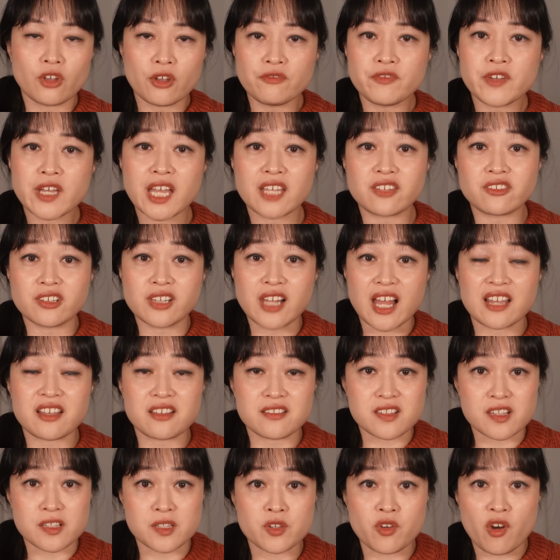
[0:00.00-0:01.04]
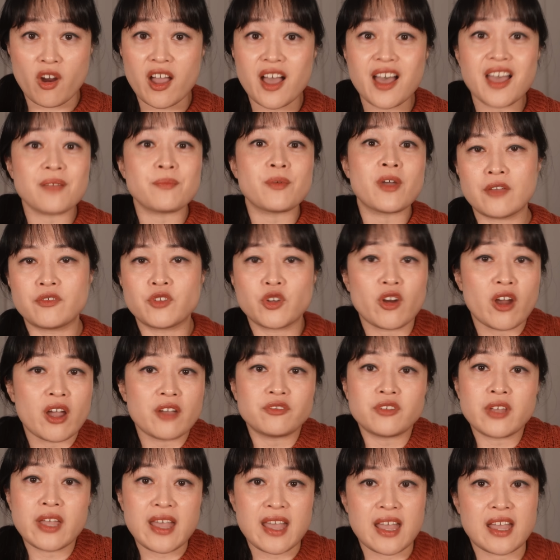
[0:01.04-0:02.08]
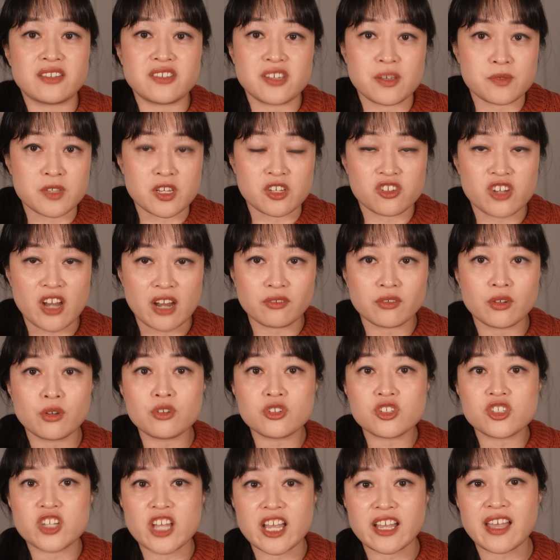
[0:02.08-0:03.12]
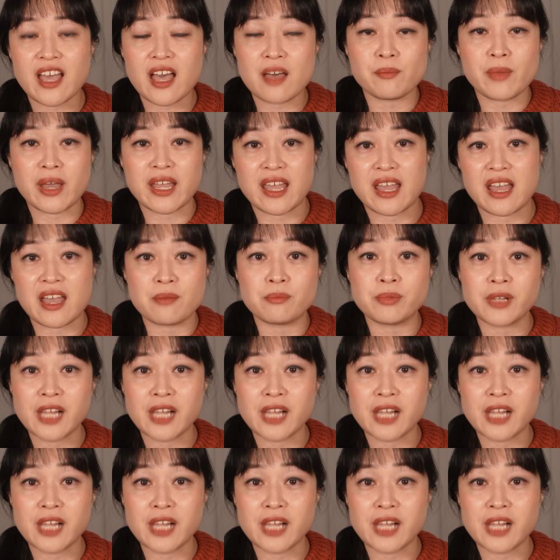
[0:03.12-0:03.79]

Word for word: Don't forget to like and subscribe. If you're after hair tips in general, check out my hair